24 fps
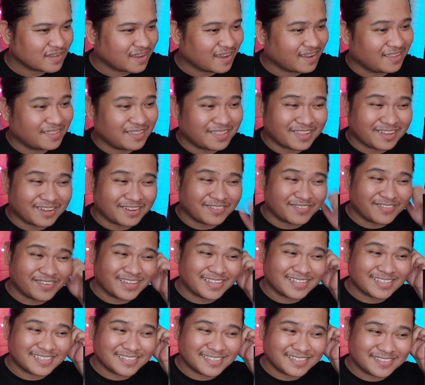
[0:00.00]
I love
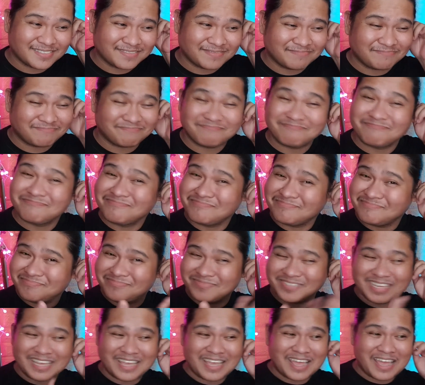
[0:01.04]
it.
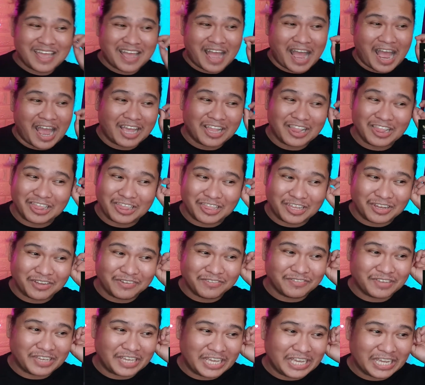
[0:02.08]
I
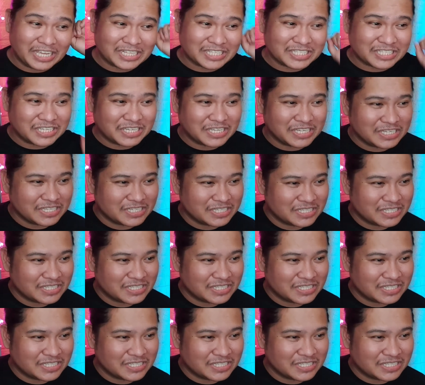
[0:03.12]
love it.